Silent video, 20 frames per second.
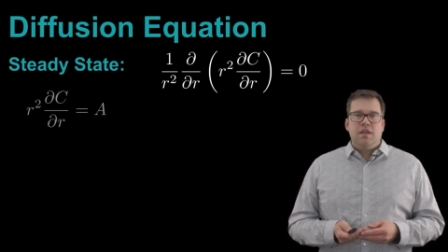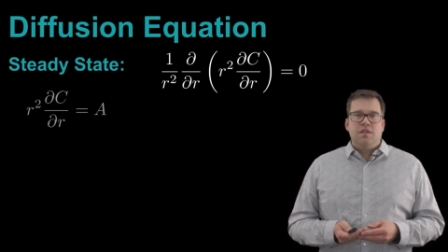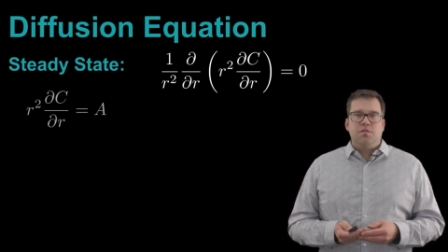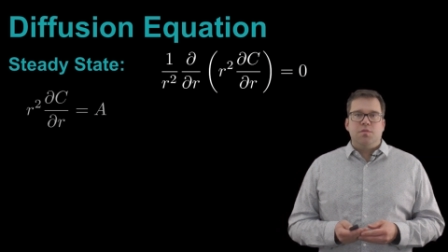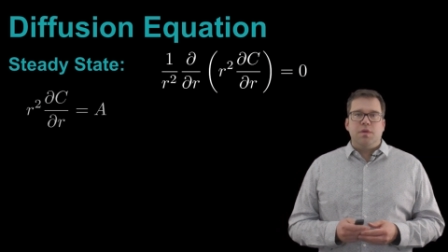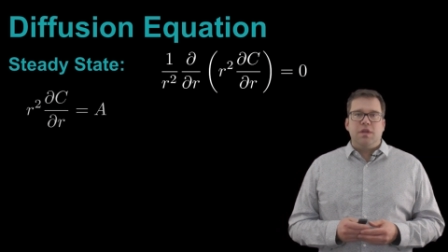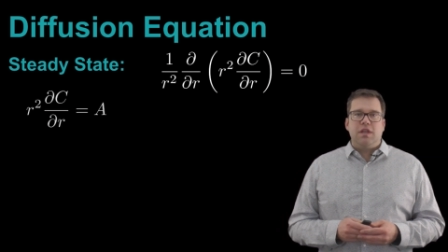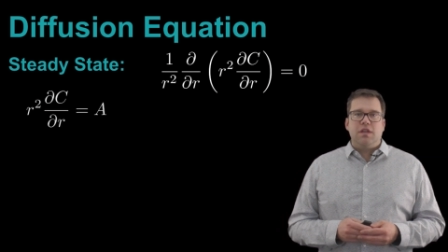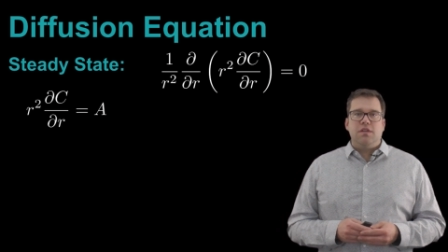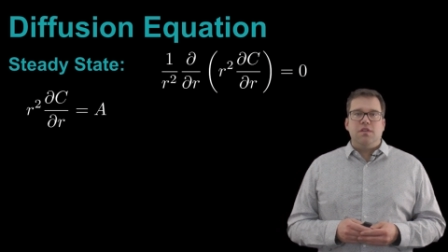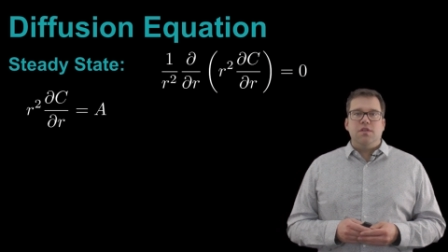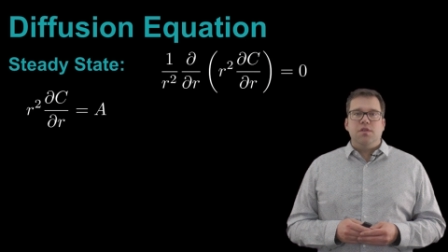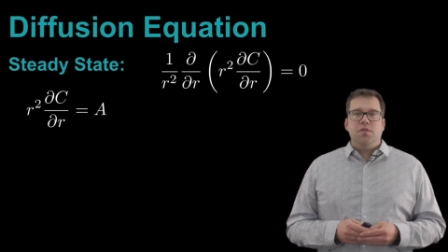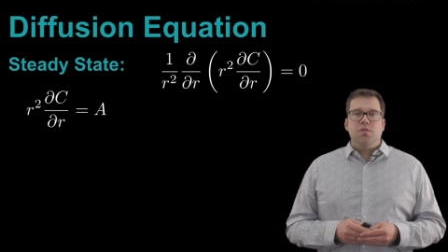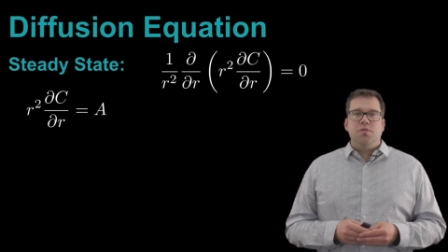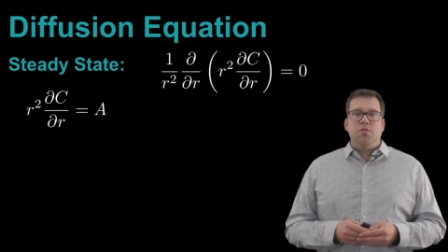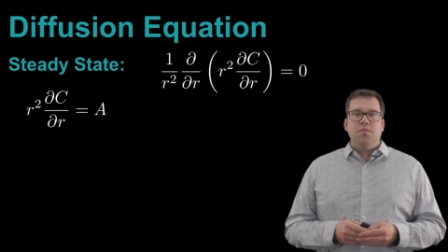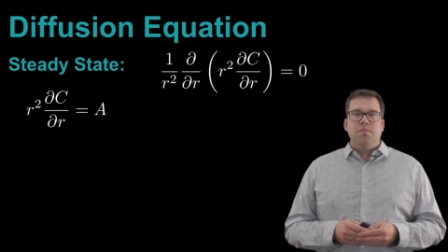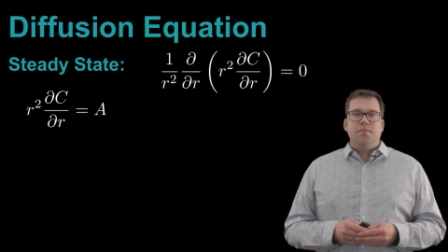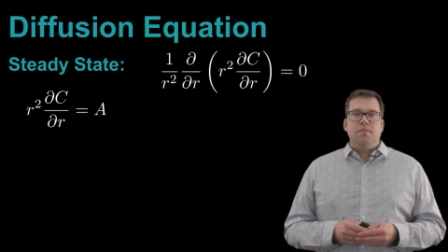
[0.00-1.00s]
So what we can
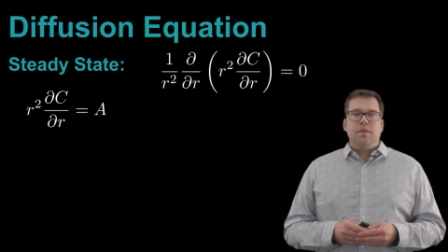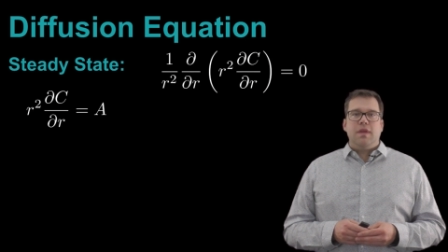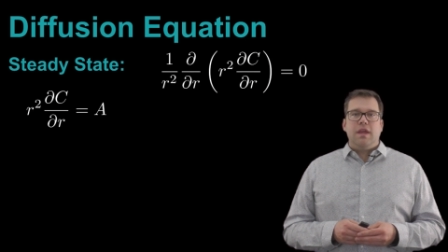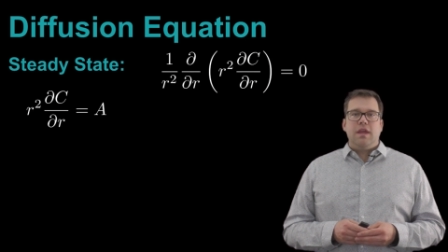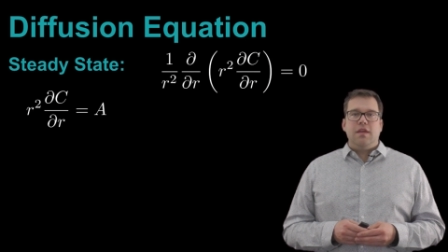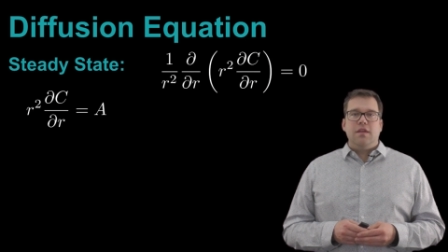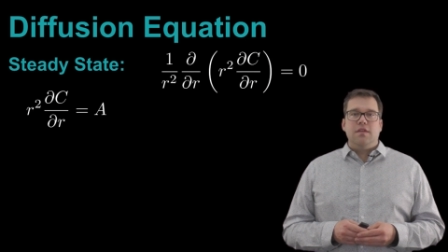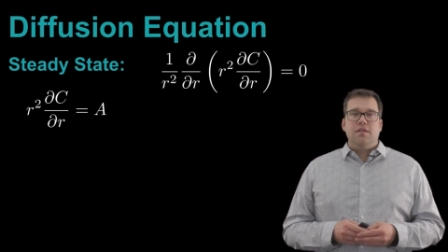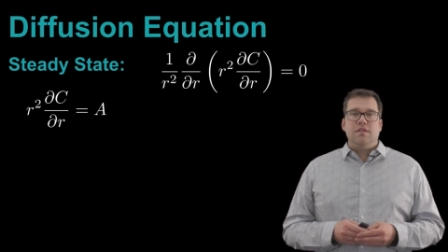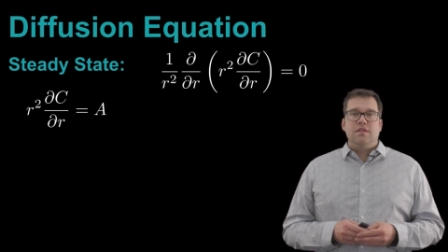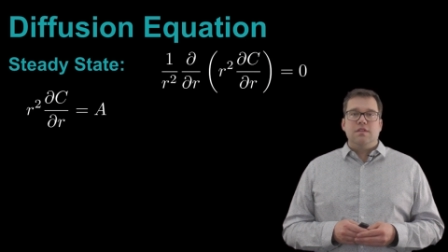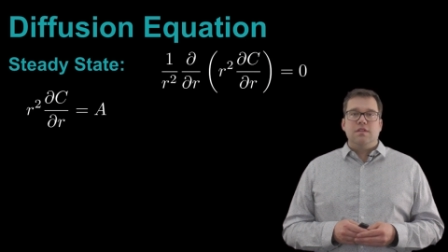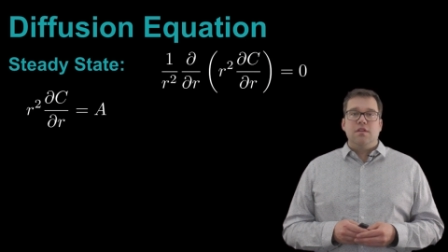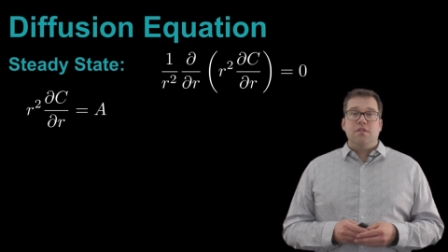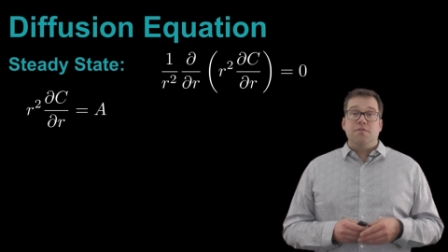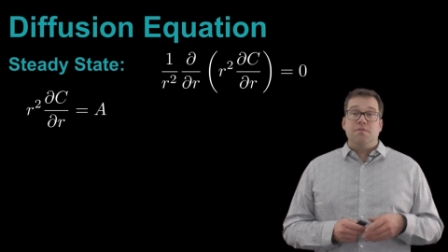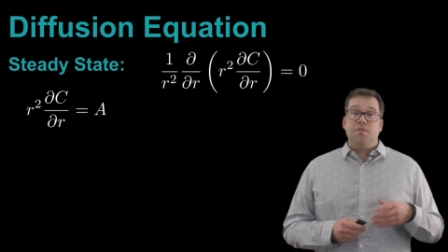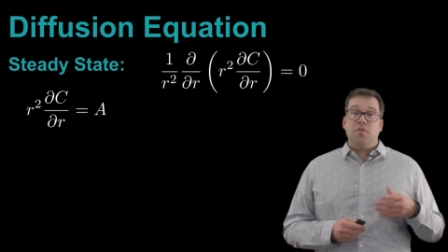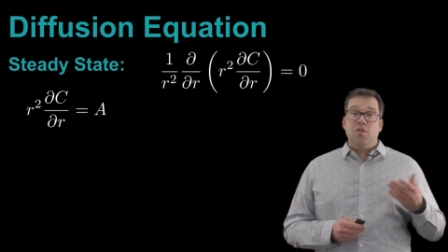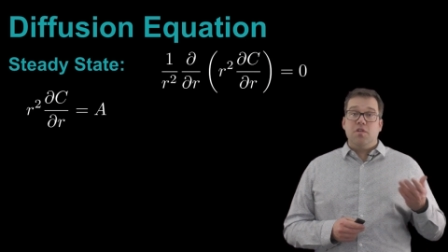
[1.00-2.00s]
do is
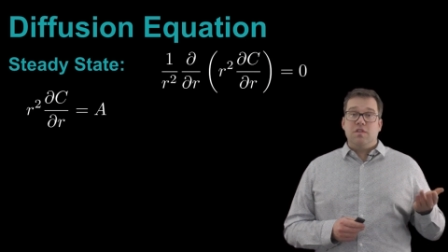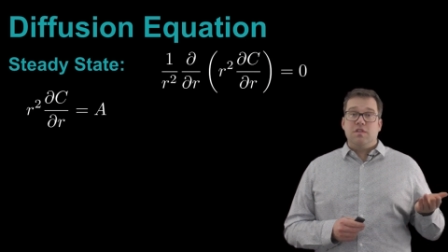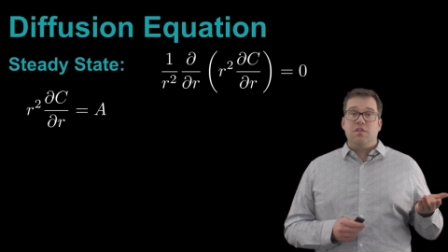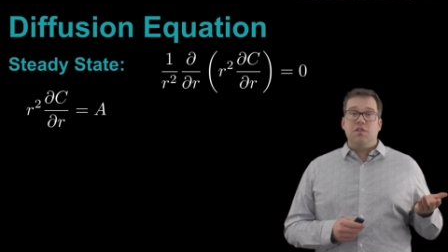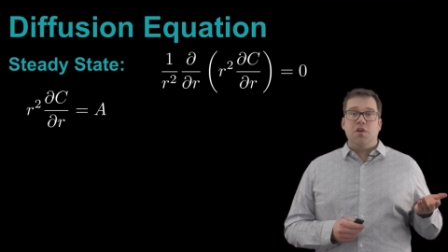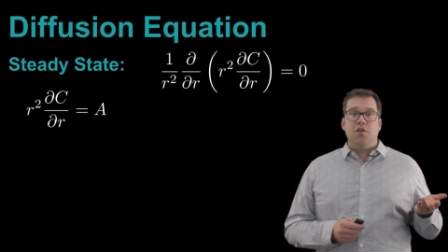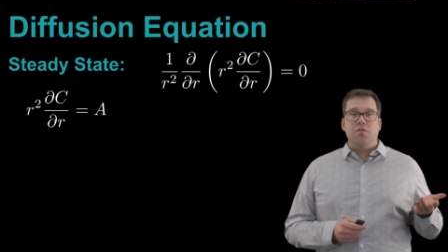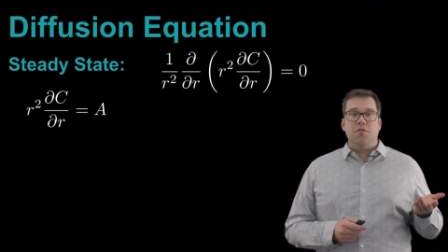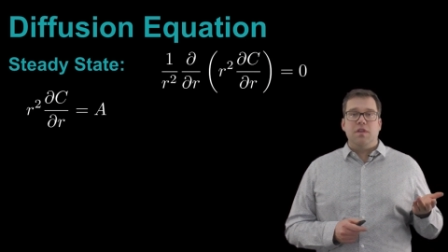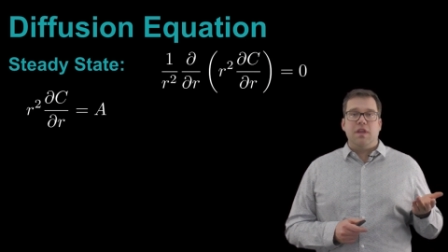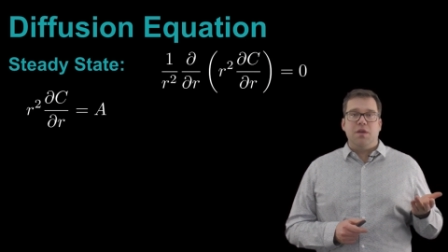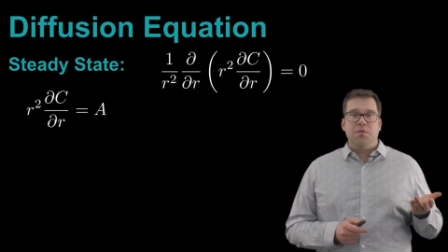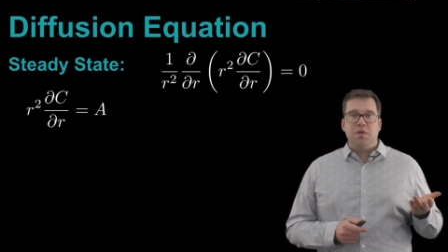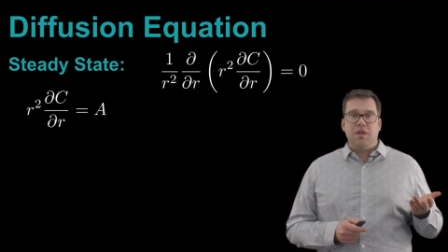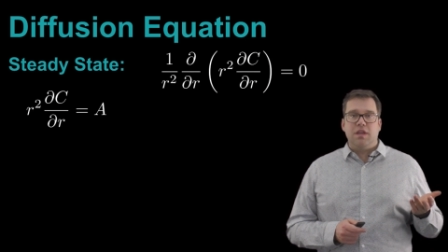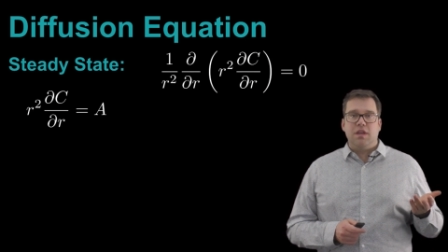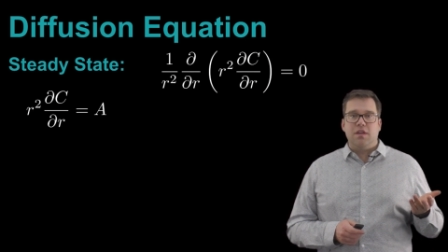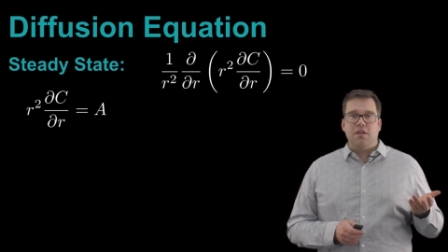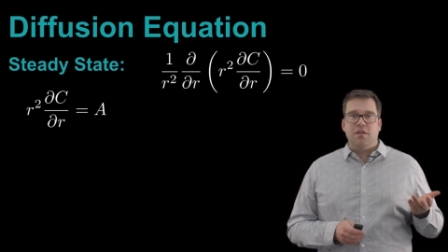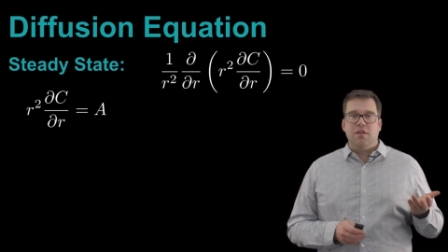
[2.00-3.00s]
first note that
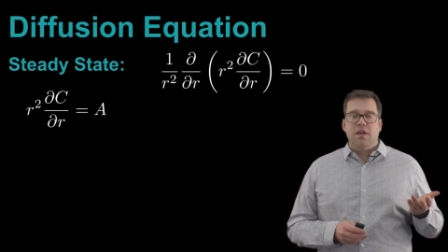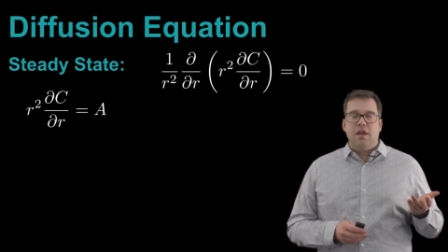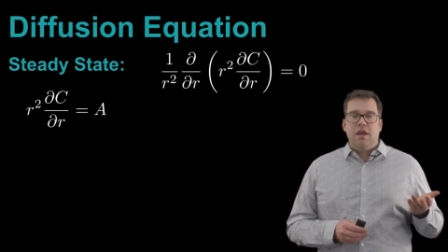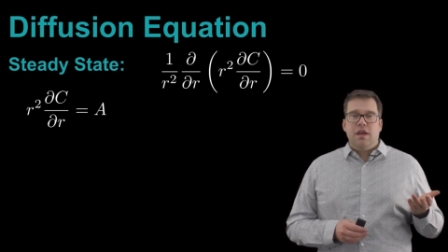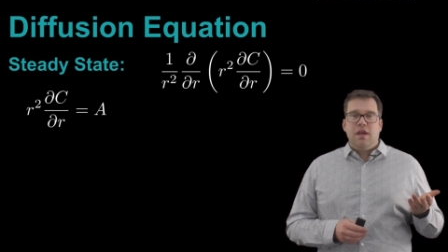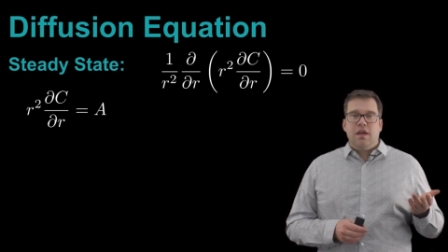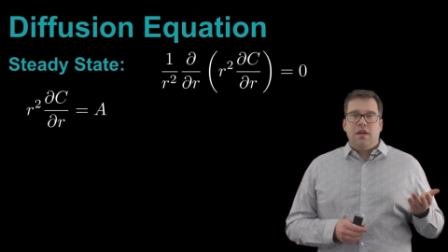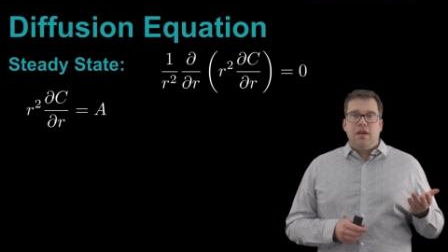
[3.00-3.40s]
we can